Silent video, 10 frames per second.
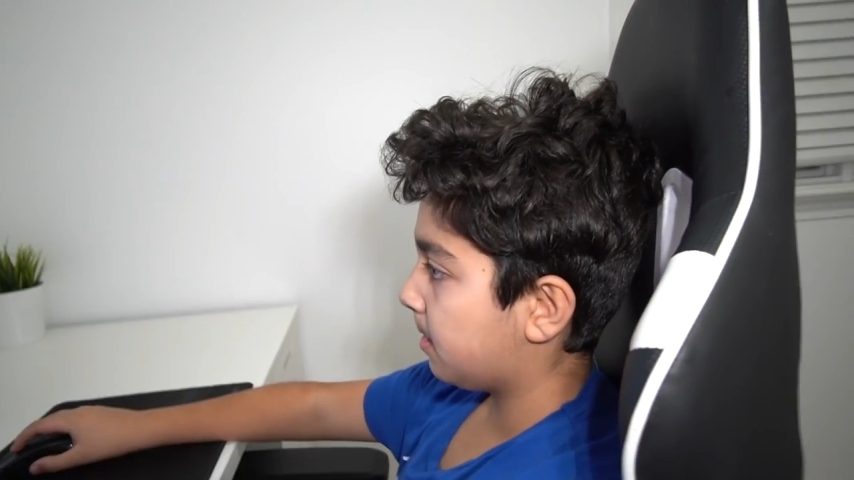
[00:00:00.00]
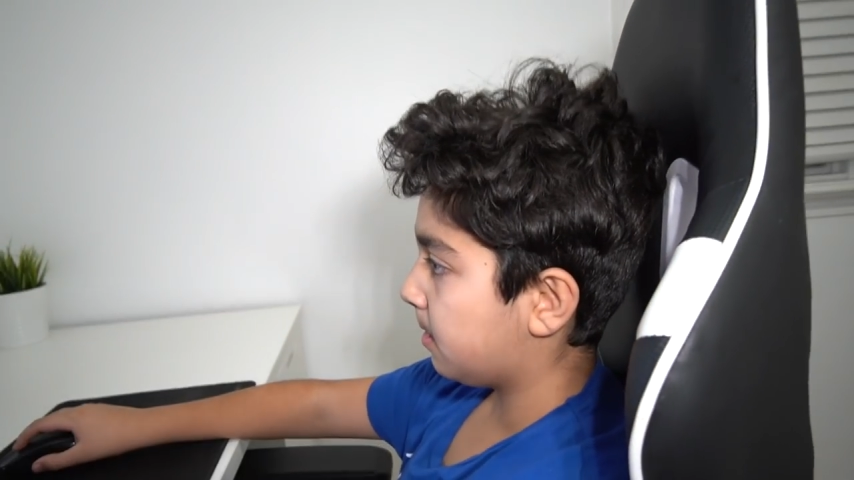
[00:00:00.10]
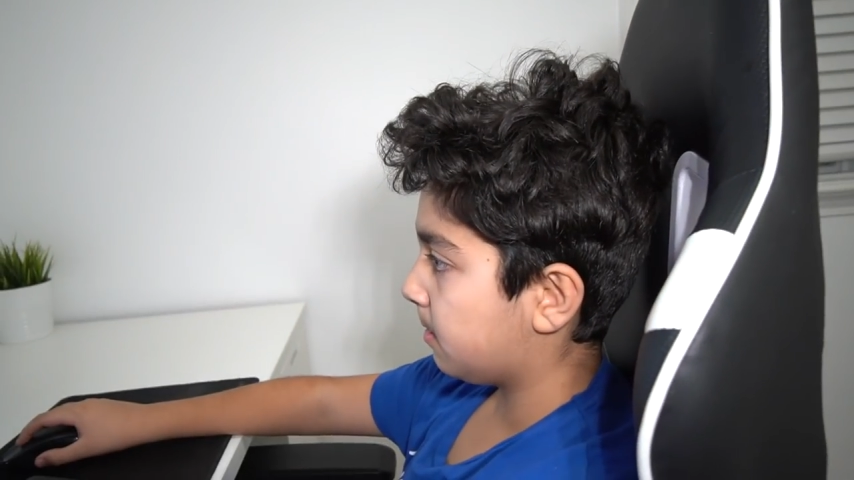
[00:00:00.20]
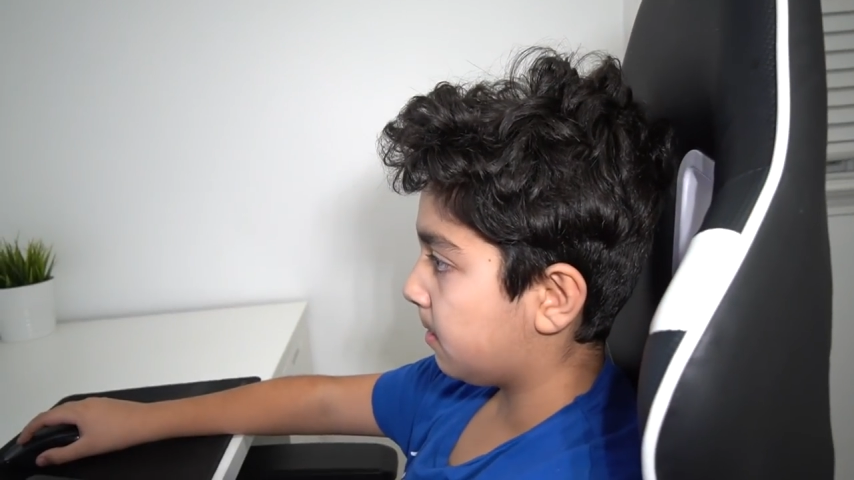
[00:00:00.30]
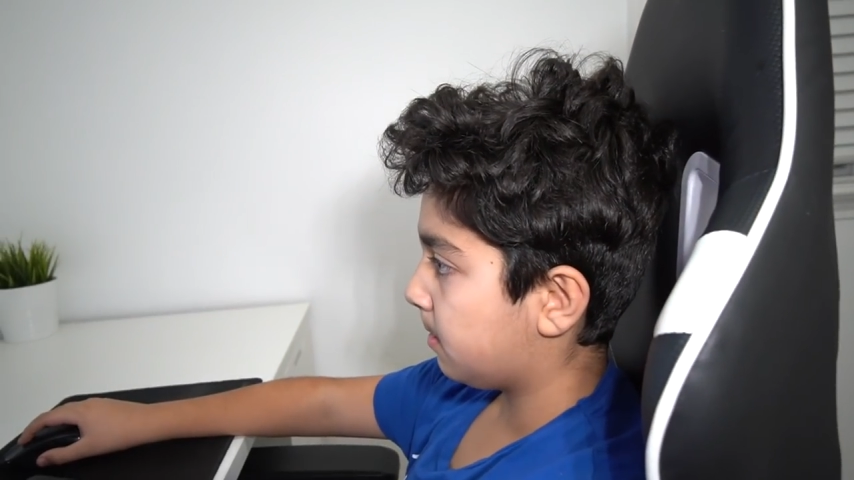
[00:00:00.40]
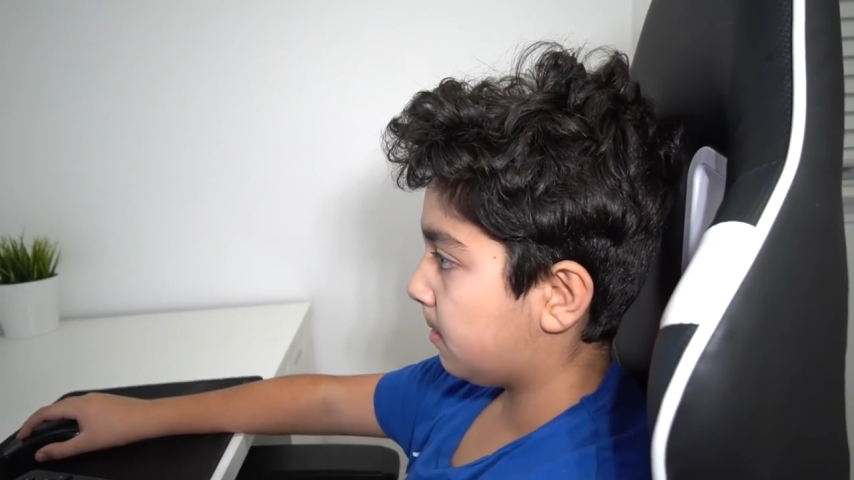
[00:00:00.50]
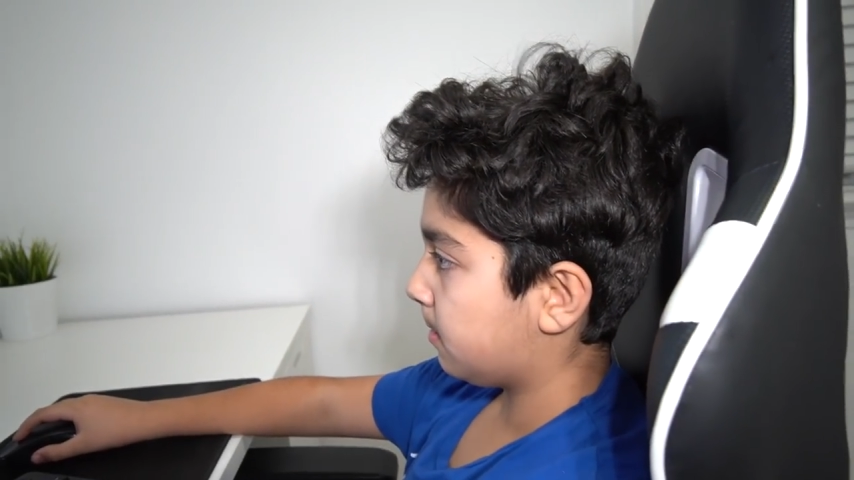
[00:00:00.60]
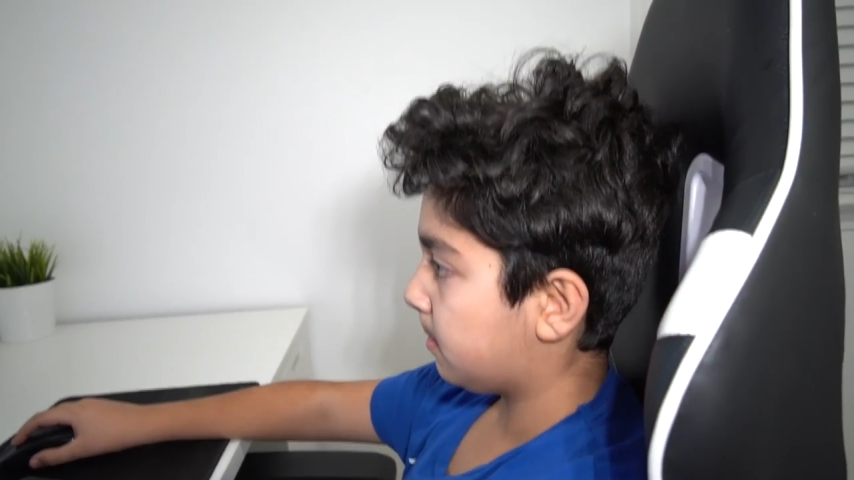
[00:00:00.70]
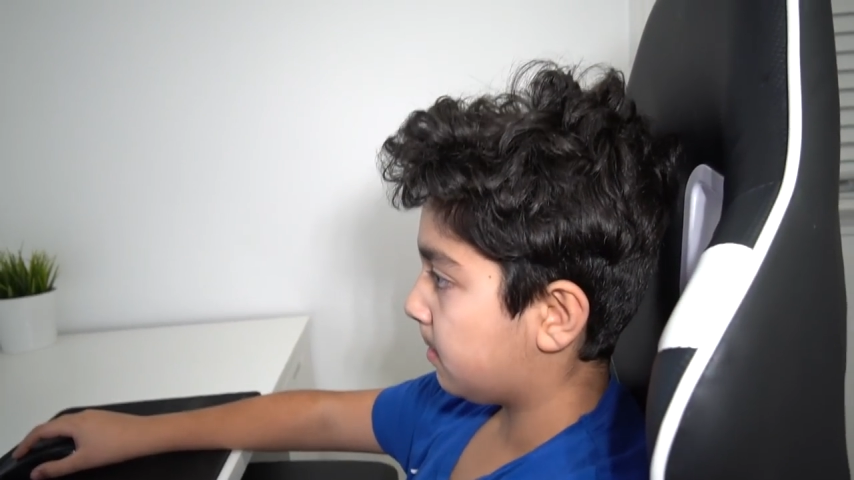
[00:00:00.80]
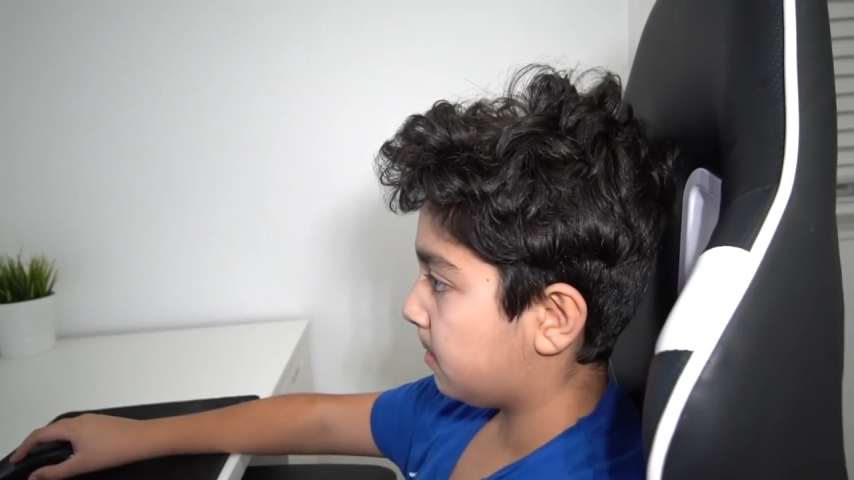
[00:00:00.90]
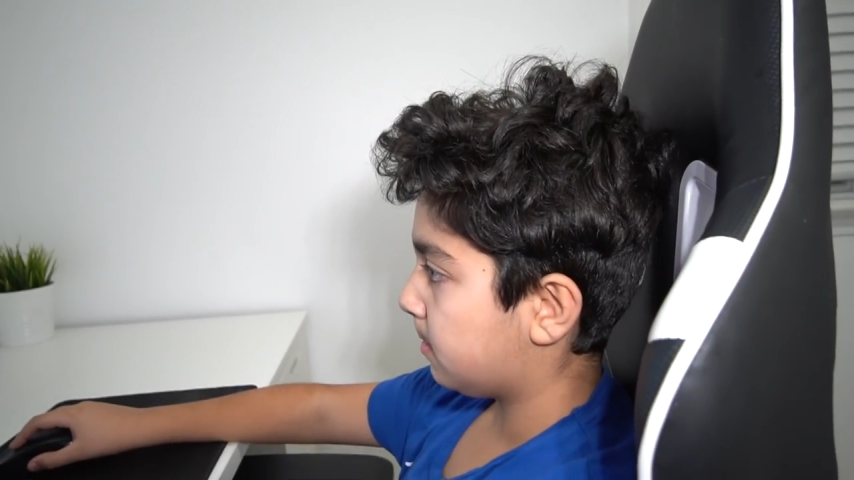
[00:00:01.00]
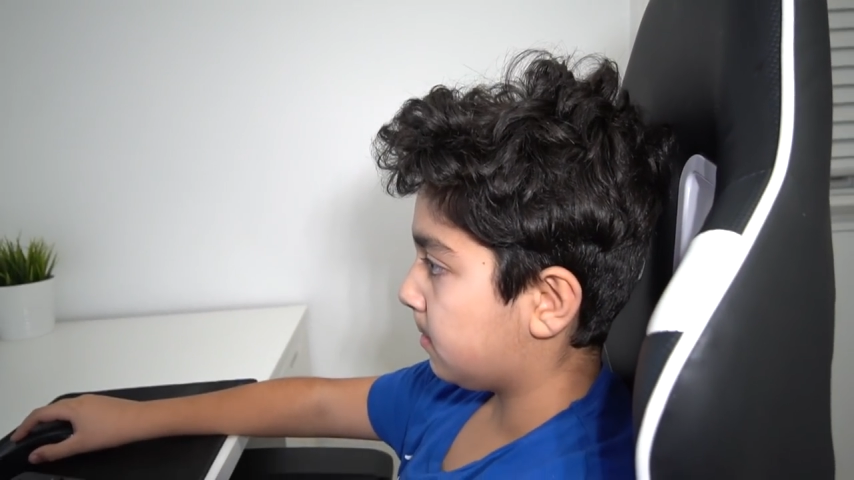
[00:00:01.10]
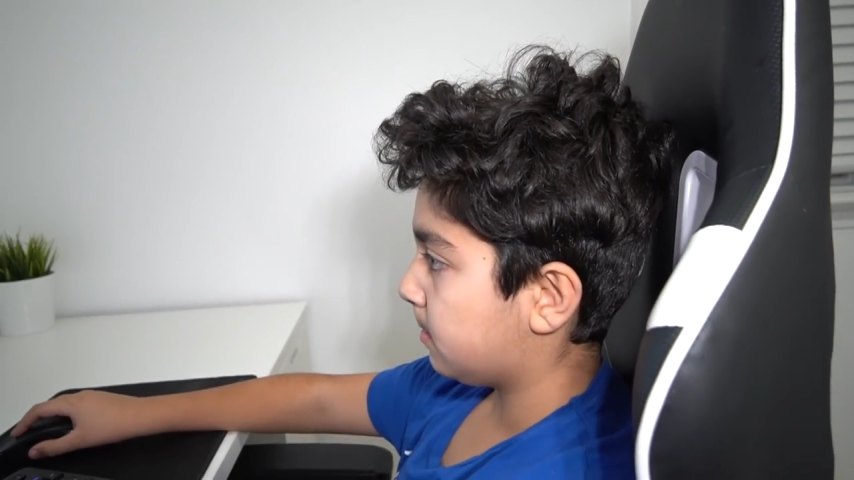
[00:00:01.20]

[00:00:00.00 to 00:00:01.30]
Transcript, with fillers: so you're chilling.